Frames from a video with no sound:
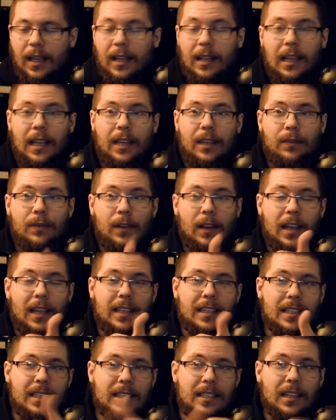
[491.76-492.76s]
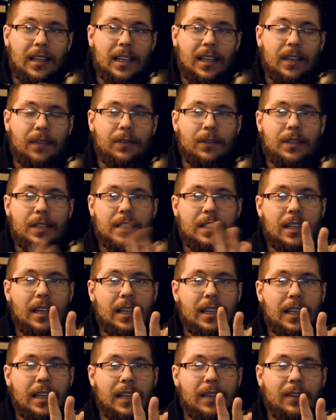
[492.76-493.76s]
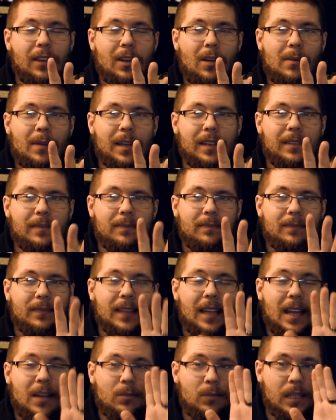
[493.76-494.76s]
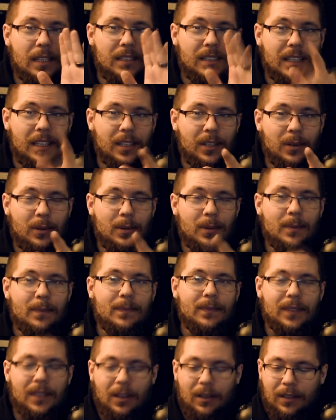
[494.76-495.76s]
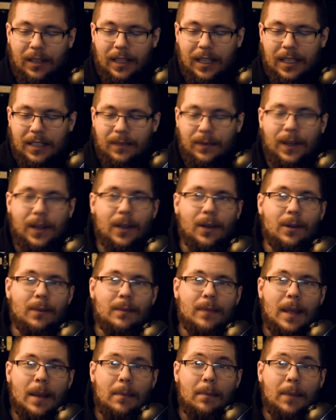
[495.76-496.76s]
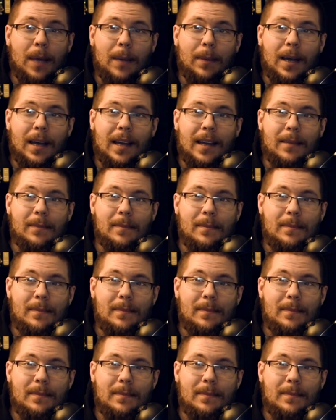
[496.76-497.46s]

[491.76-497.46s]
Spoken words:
Like if you like, dislike if you dislike, and leave a comment. And we see you on the next video. Bye bye!